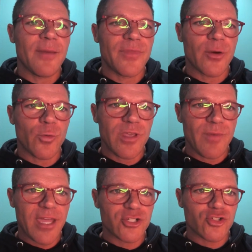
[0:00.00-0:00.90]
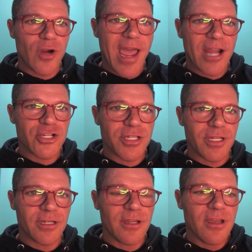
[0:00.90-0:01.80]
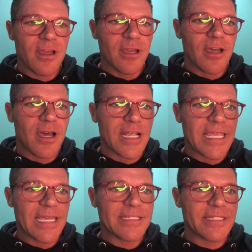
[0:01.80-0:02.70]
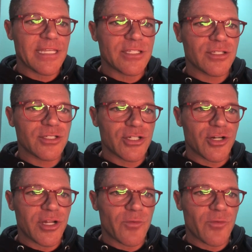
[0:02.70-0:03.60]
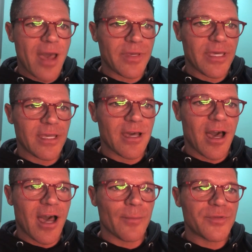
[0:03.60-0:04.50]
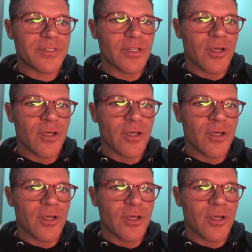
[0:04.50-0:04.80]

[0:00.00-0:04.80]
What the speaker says: that we make traction against these dirty rat pig cops,